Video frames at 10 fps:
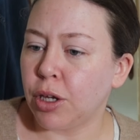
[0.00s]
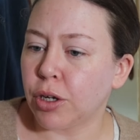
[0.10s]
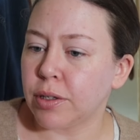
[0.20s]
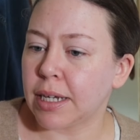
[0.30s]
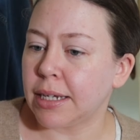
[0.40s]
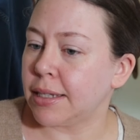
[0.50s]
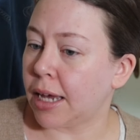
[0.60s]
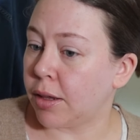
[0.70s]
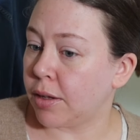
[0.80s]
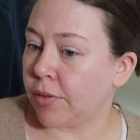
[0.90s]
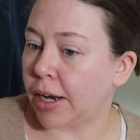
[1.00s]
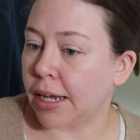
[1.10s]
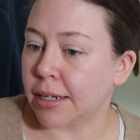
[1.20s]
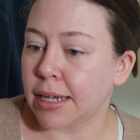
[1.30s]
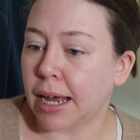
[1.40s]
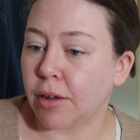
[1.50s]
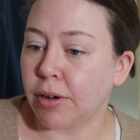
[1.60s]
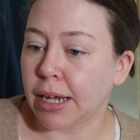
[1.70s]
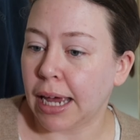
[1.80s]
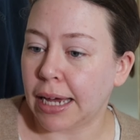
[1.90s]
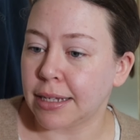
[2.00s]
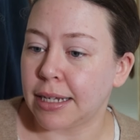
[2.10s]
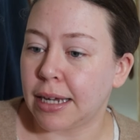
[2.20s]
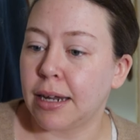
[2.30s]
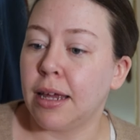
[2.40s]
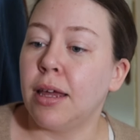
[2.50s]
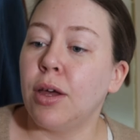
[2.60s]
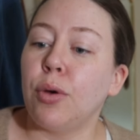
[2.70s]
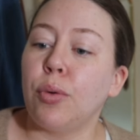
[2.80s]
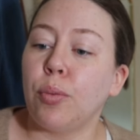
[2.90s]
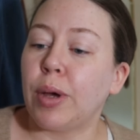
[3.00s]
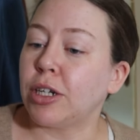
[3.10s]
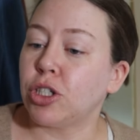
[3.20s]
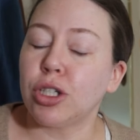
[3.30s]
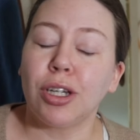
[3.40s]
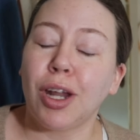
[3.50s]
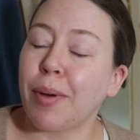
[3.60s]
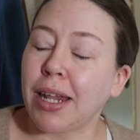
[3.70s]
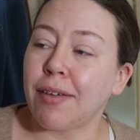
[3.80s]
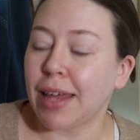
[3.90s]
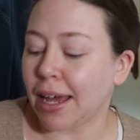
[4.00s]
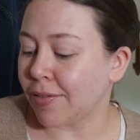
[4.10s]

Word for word: your skin's health and radiance, hyaluronic acid, which, you know, I love that.